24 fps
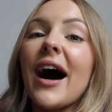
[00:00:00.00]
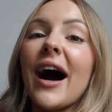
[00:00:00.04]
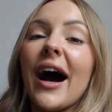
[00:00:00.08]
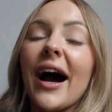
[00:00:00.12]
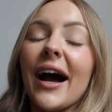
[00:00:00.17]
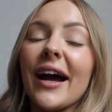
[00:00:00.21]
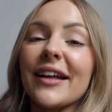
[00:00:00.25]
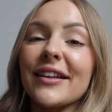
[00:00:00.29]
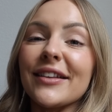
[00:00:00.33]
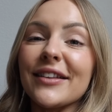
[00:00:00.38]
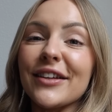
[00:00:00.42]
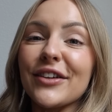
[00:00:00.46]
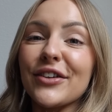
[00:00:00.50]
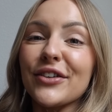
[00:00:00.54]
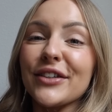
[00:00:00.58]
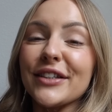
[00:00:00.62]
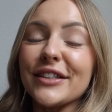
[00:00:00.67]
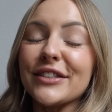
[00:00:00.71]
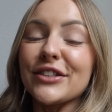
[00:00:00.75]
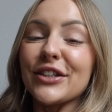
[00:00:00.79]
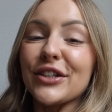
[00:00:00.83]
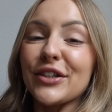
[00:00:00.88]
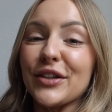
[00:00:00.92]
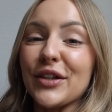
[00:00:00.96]
I
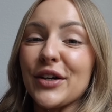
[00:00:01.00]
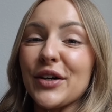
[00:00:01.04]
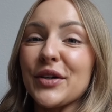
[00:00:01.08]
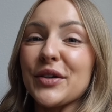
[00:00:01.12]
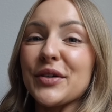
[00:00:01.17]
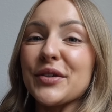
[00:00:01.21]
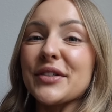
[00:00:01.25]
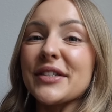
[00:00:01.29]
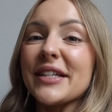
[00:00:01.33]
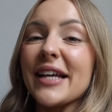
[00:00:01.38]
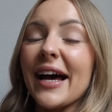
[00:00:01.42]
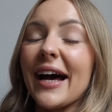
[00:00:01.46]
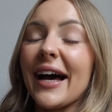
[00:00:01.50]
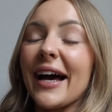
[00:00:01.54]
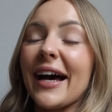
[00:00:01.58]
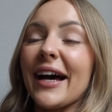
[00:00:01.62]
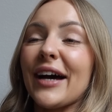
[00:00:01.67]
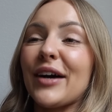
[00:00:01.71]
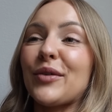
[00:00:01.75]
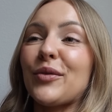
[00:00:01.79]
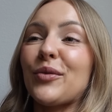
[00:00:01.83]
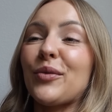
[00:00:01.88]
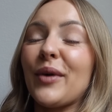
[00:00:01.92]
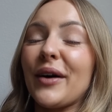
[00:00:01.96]
literally took those
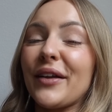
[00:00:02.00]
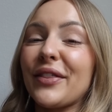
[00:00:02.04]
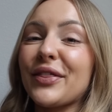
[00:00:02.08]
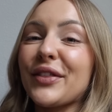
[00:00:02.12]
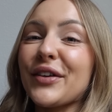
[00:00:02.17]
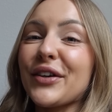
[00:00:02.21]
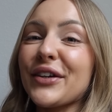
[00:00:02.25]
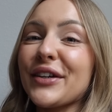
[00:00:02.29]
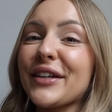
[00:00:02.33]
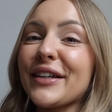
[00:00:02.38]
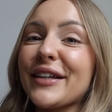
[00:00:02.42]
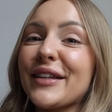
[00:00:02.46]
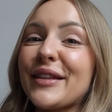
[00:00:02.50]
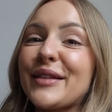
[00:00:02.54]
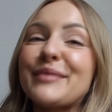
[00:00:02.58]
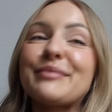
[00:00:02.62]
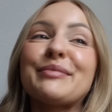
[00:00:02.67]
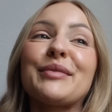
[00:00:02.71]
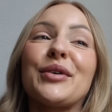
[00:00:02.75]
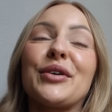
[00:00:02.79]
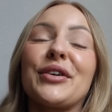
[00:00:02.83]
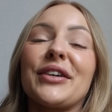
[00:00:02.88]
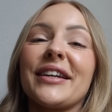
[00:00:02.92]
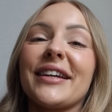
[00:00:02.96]
at 1.30 in the
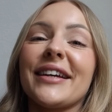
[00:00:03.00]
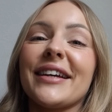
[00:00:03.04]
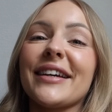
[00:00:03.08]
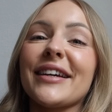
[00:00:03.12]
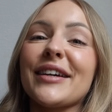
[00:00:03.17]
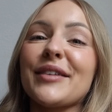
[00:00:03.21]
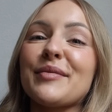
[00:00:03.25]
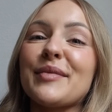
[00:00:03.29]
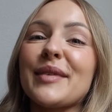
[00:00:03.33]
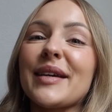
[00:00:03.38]
morning